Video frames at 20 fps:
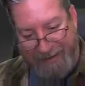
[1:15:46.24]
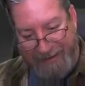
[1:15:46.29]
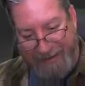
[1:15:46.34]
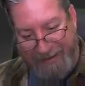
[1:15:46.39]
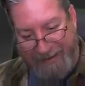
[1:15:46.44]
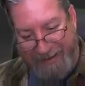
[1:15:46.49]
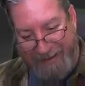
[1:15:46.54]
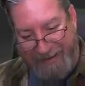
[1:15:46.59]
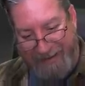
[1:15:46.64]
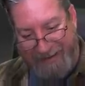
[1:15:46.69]

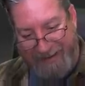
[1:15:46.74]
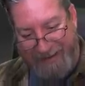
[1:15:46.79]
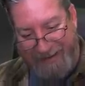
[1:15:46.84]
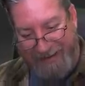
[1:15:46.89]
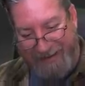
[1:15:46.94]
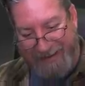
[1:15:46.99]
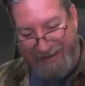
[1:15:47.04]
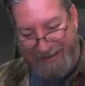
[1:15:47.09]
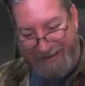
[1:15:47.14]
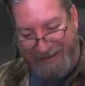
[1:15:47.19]

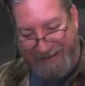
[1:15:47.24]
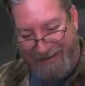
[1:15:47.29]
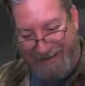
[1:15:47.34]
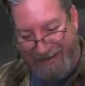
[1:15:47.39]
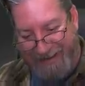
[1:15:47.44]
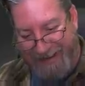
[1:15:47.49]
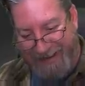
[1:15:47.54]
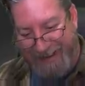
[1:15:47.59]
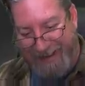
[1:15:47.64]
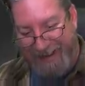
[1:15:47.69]

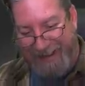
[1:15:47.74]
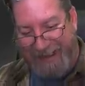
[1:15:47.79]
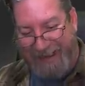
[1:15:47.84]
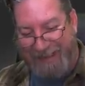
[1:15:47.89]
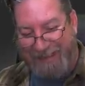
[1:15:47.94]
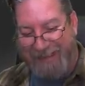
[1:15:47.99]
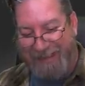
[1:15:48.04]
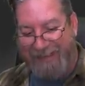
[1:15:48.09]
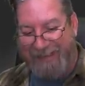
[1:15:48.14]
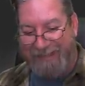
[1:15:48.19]

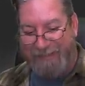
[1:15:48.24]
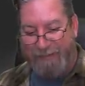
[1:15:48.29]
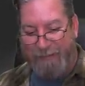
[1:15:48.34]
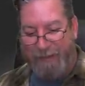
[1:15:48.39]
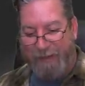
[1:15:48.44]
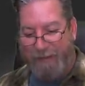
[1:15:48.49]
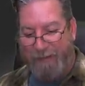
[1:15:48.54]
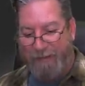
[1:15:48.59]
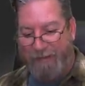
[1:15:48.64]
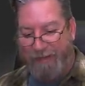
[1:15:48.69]
I think it's
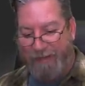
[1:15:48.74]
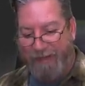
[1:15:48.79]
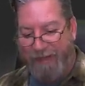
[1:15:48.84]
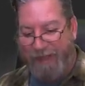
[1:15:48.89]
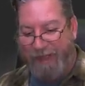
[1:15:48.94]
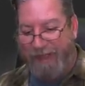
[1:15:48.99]
both.